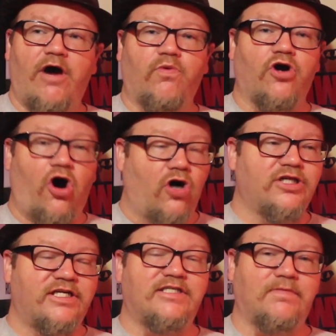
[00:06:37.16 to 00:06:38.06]
out where all
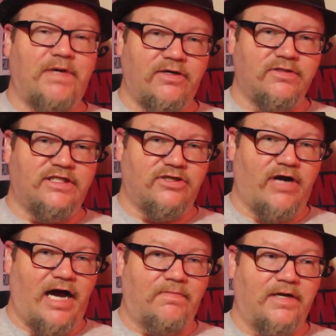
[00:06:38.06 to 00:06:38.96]
the disappearances are
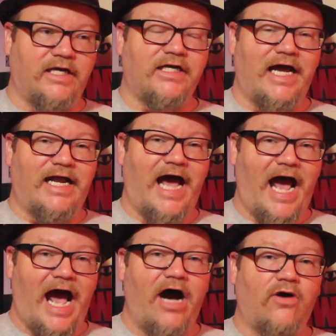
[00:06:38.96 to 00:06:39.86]
happening and
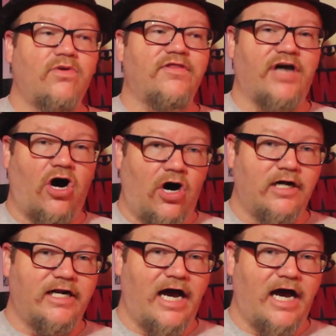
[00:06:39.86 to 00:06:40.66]
how the haunted